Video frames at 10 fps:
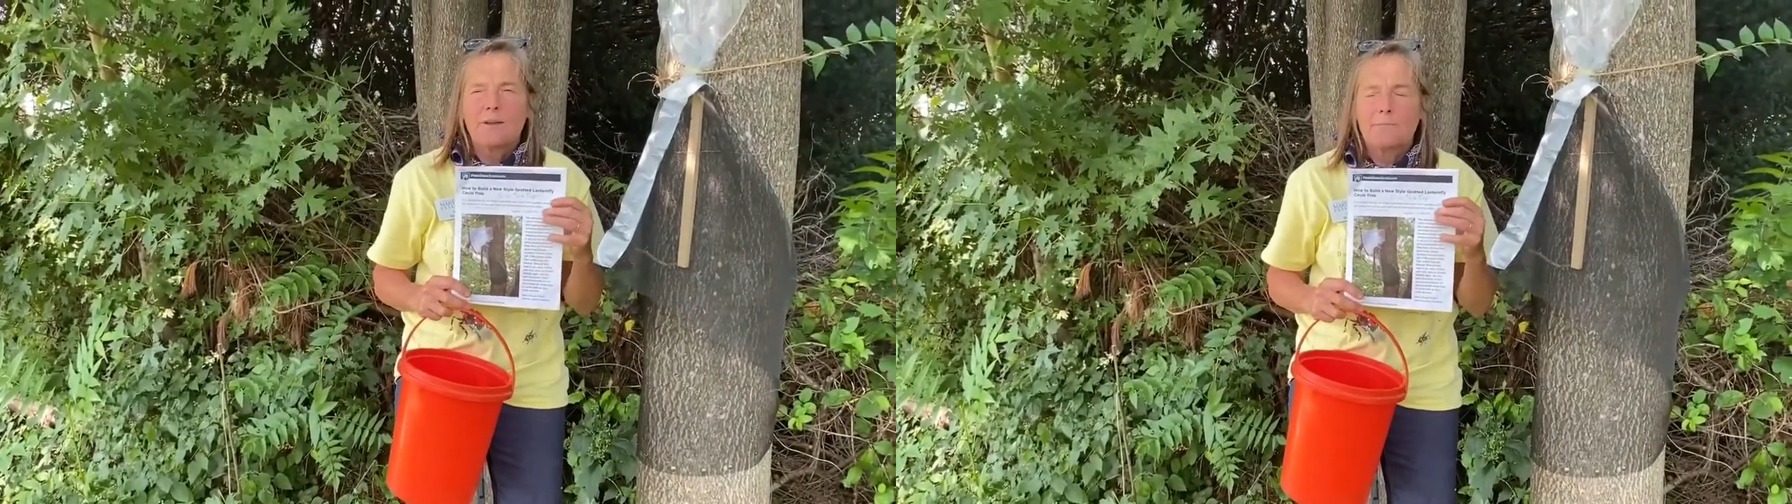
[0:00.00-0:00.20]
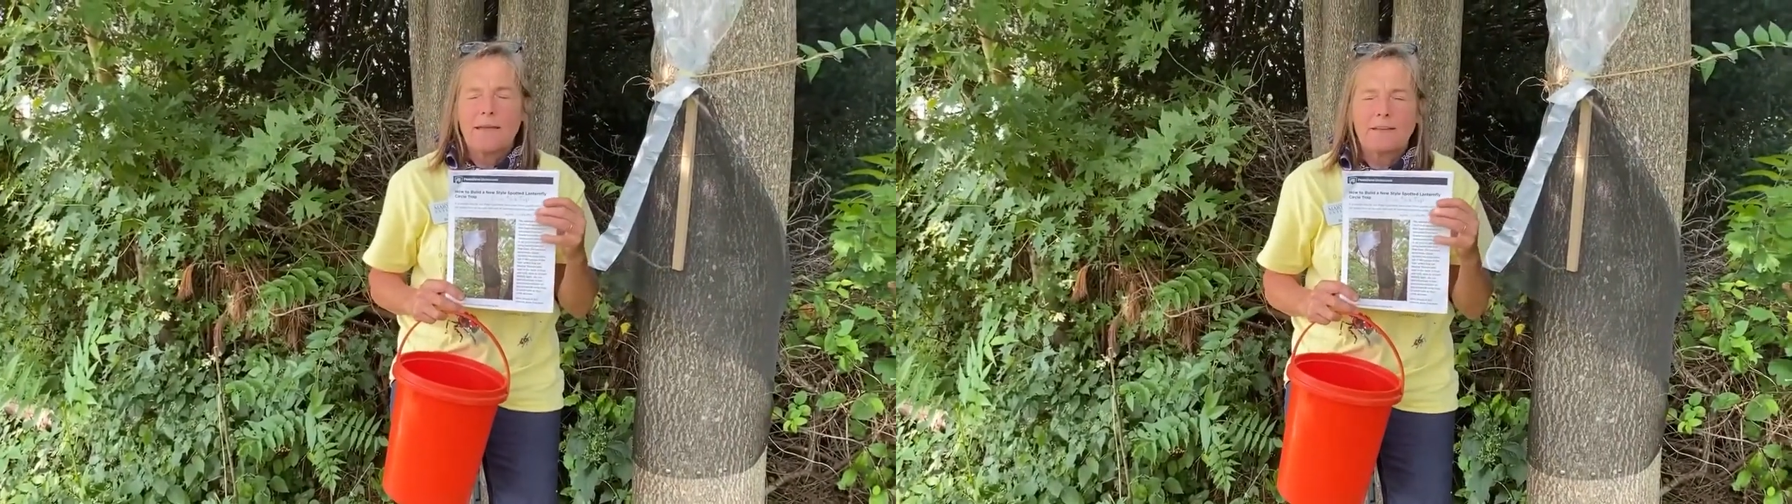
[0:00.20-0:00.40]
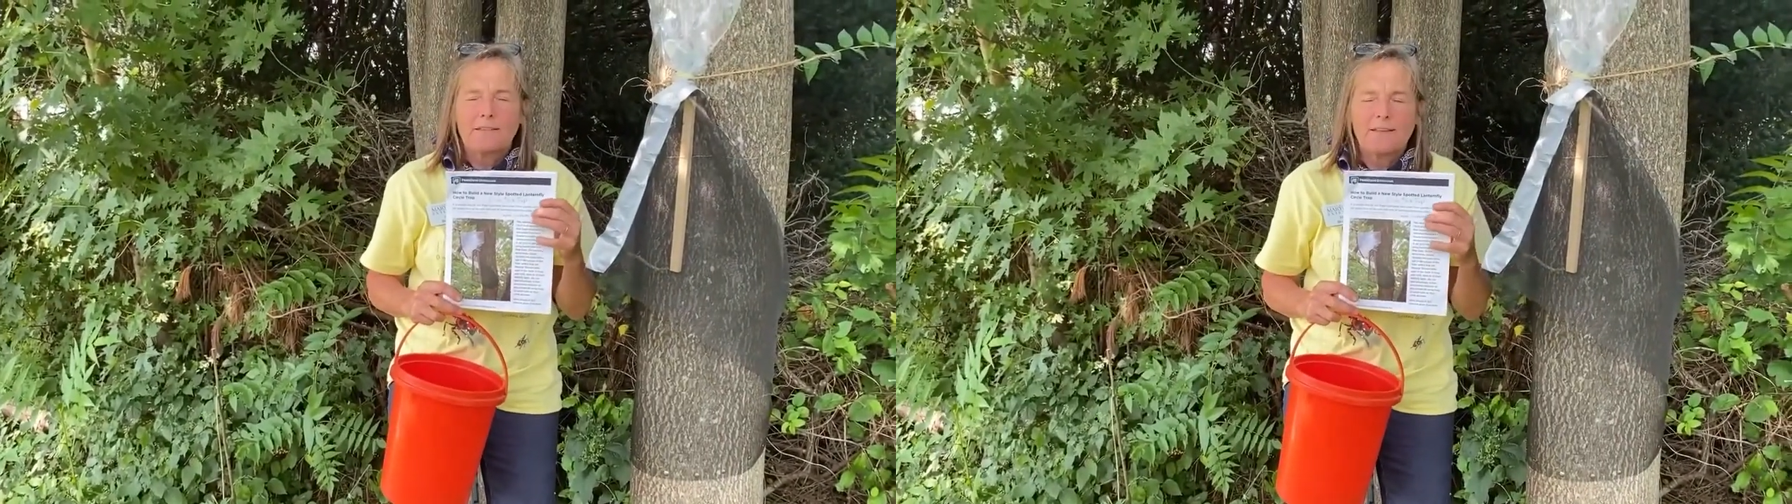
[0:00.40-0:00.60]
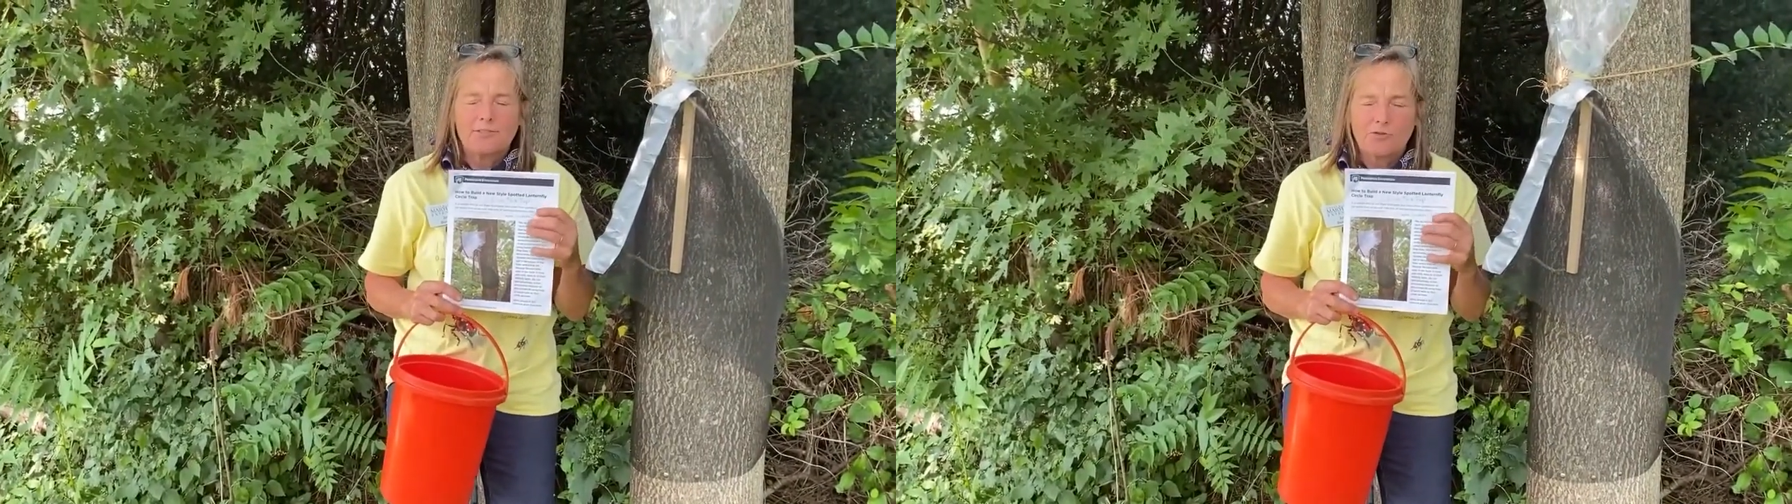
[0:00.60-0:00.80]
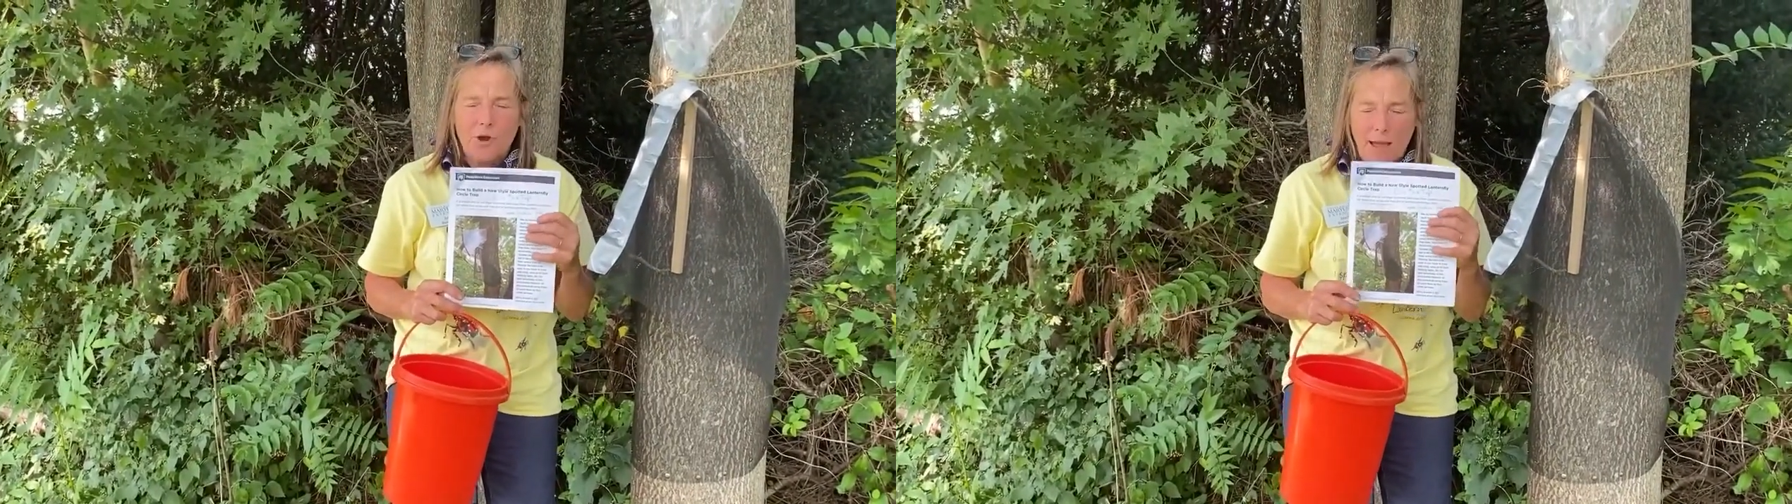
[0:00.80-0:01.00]
to make
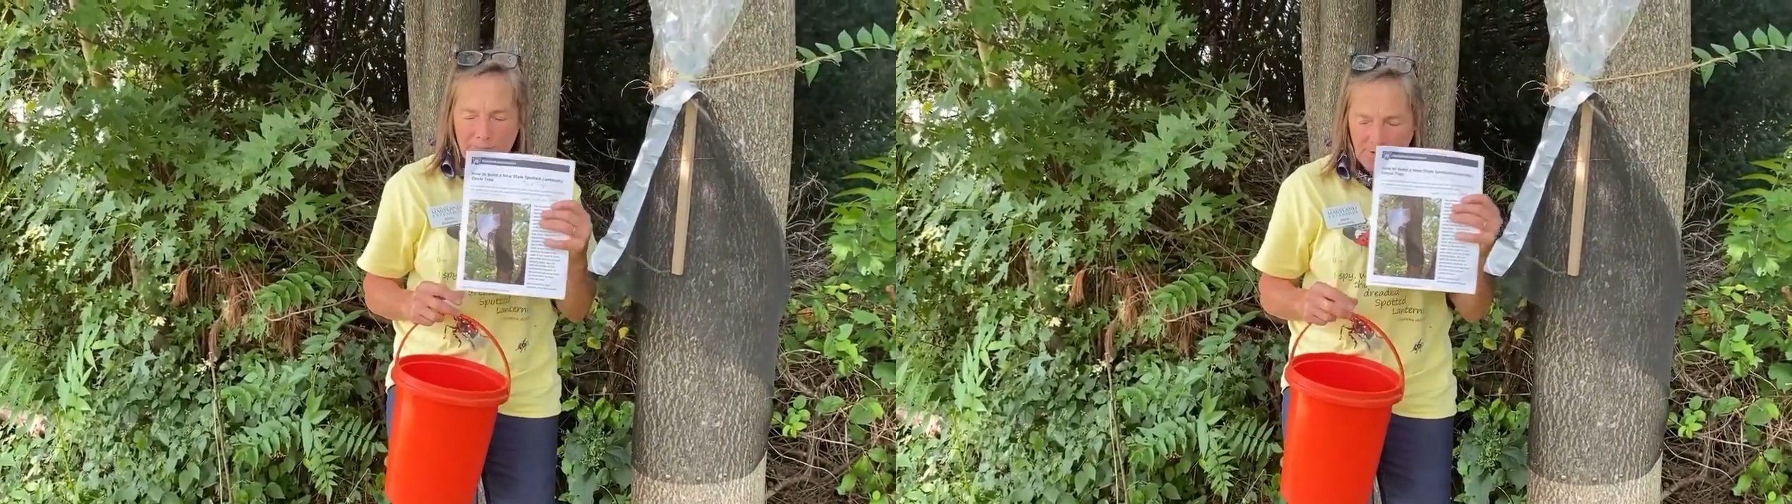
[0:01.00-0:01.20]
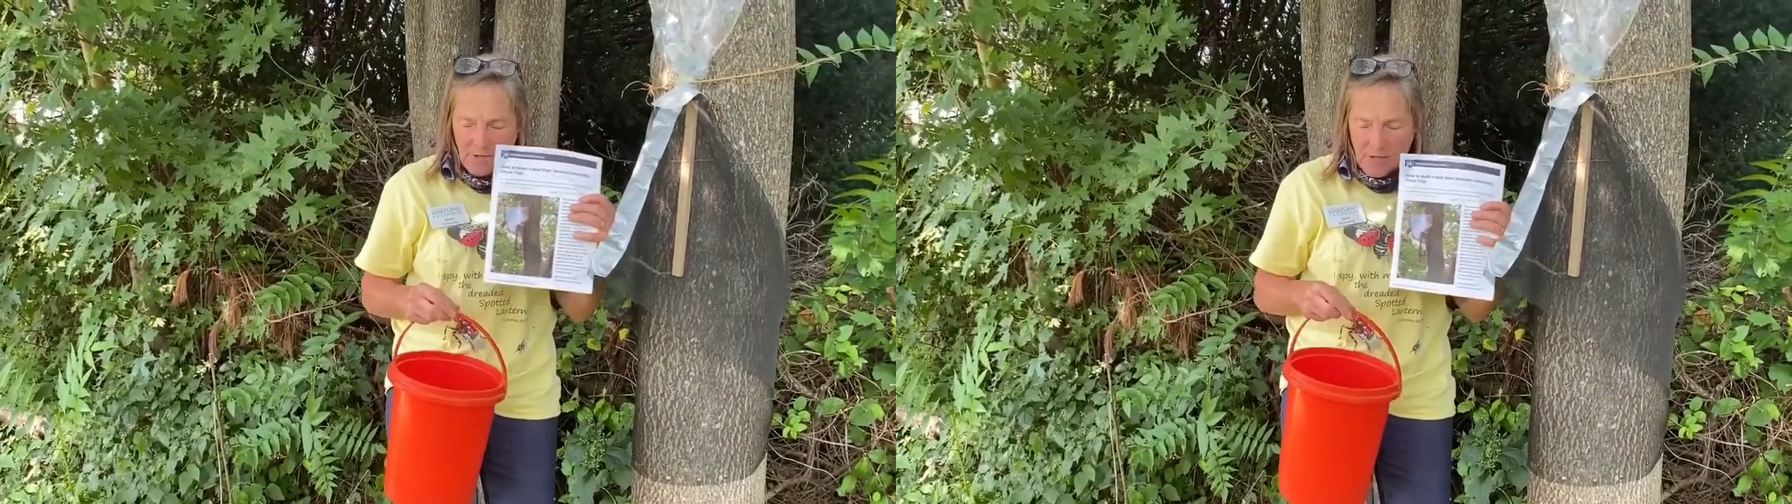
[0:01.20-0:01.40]
these traps.